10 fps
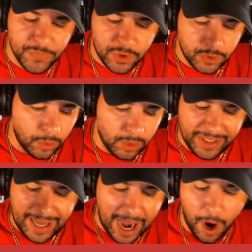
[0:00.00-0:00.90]

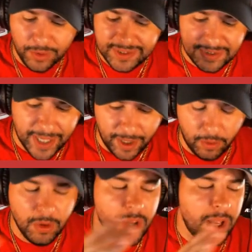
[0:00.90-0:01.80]
Story, Houck,
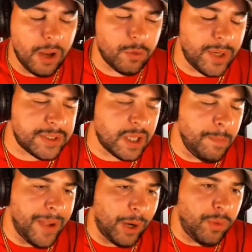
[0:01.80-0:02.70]
Sale, everybody's come back.